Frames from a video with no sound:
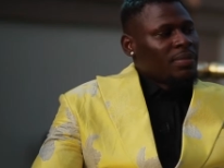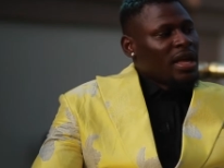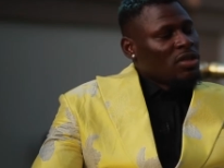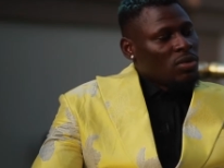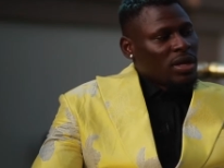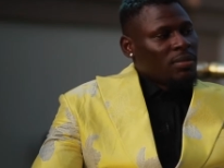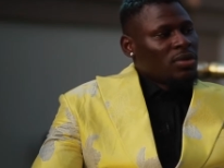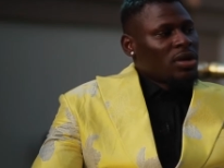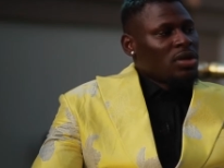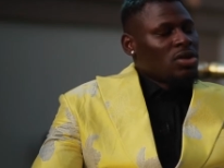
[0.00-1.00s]
that's what I'm
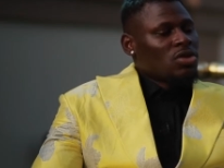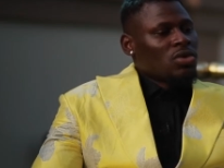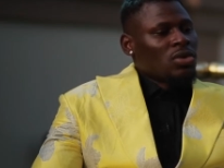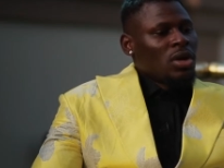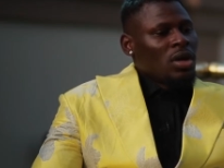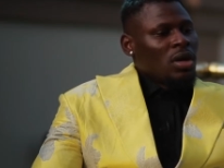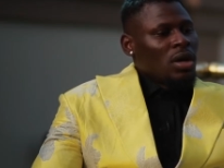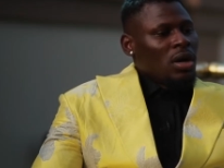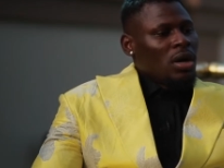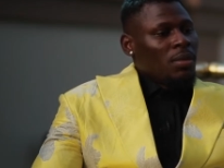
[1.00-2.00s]
looking into.
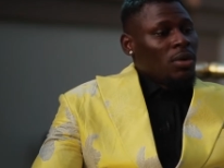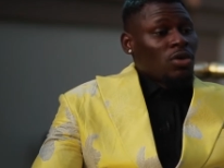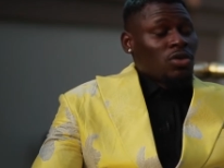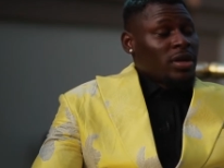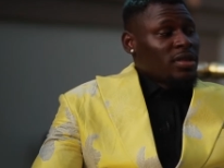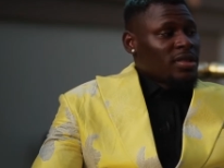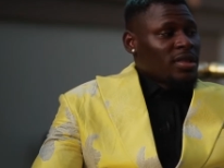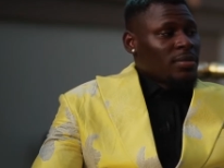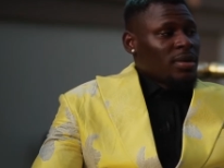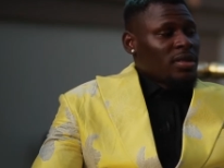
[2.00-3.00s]
Also,
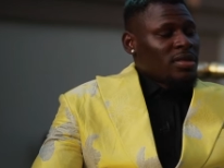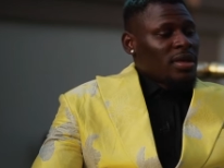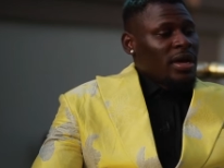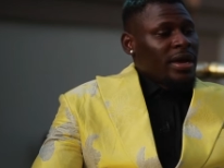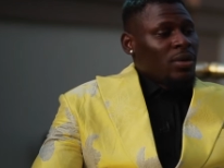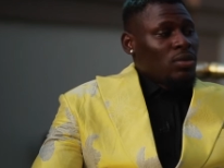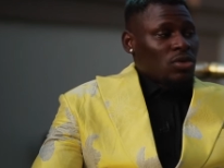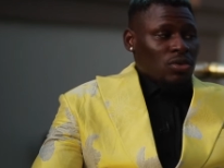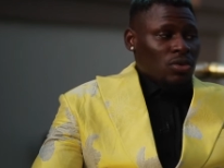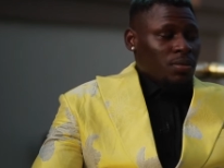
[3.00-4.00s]
entertainment. I
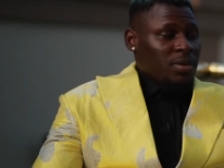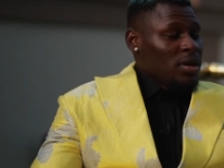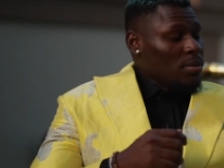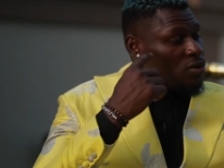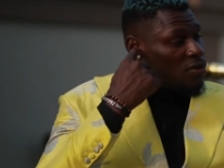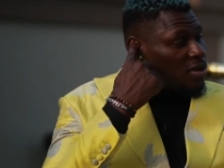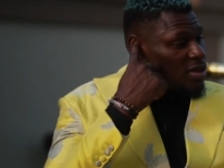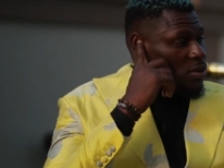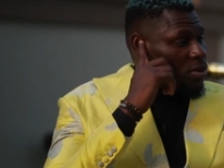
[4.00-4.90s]
want to be in movies. I